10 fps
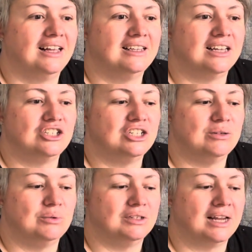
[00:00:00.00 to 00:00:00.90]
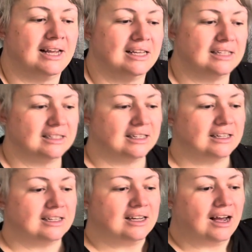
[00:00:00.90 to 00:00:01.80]
that she would like.
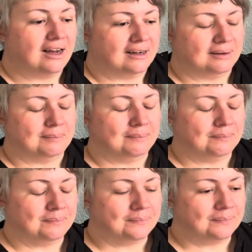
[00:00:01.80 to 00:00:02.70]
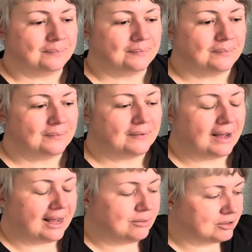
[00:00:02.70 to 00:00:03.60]

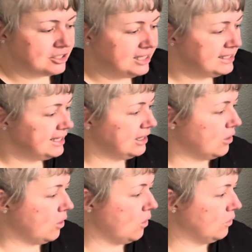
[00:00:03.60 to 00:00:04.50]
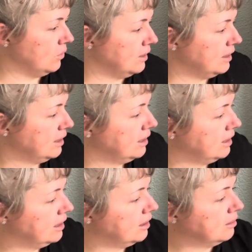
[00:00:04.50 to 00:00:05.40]
I was knitting on
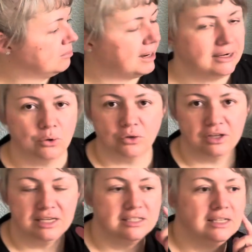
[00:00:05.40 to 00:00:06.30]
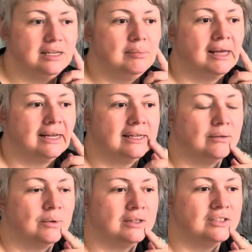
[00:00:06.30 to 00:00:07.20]
my Northeasterly blanket
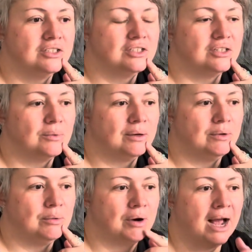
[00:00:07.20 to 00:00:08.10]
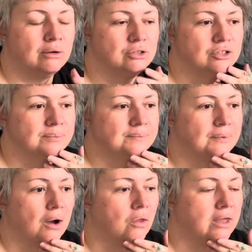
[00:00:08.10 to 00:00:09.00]
once when we were out
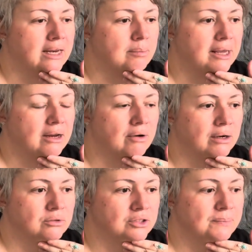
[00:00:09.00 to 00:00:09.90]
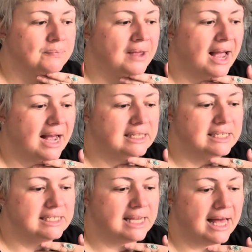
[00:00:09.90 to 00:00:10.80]
in the playground, and she
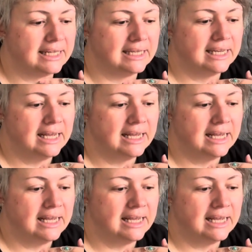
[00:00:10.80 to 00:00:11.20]
said,